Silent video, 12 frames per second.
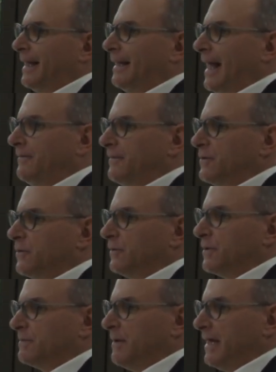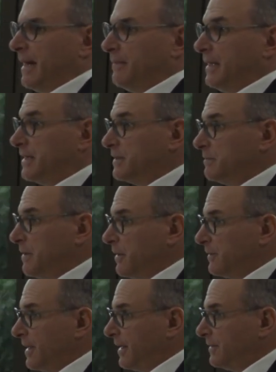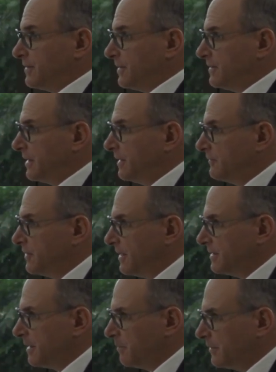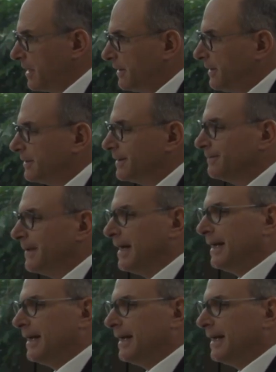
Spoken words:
Right? Can life insurance become an experience instead of just a product?